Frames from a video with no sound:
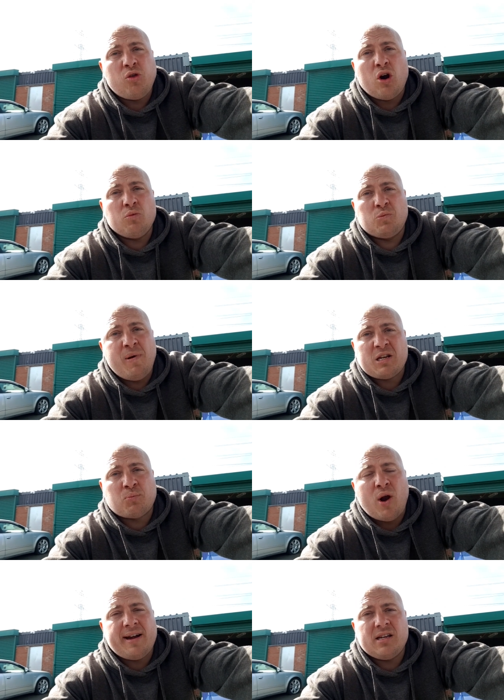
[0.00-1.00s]
We thought it was
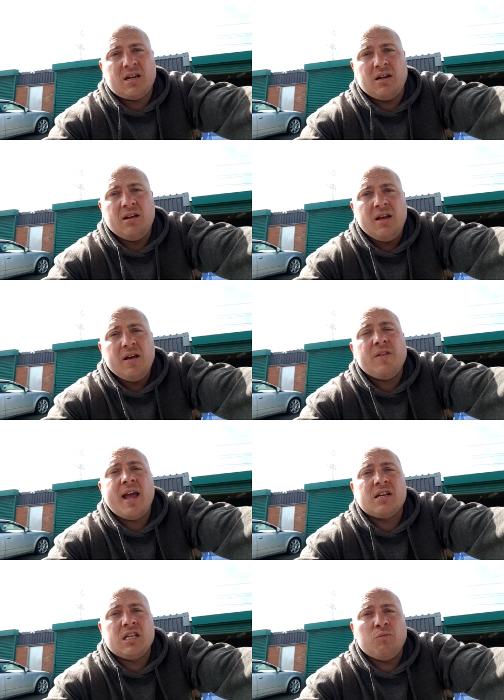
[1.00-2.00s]
best practice, and
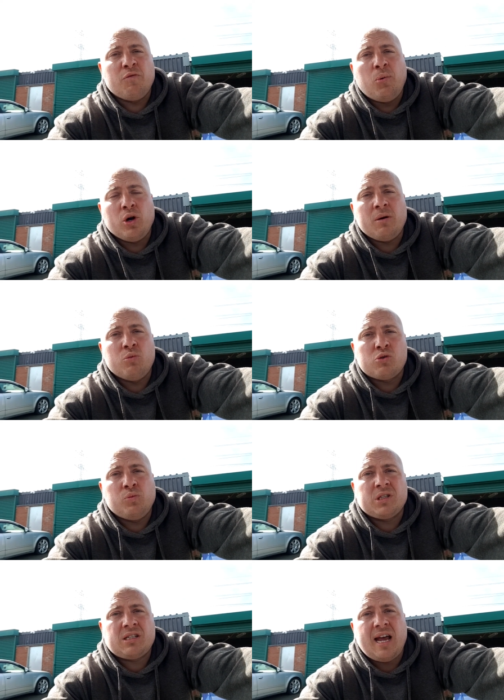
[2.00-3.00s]
the engine that we've put in
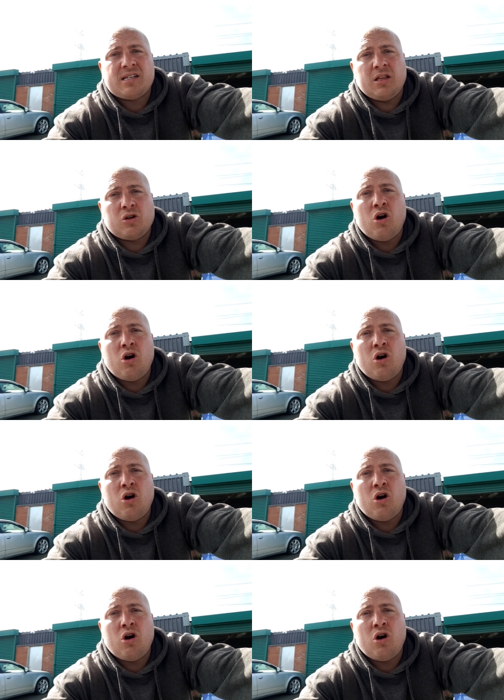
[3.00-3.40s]
was tested.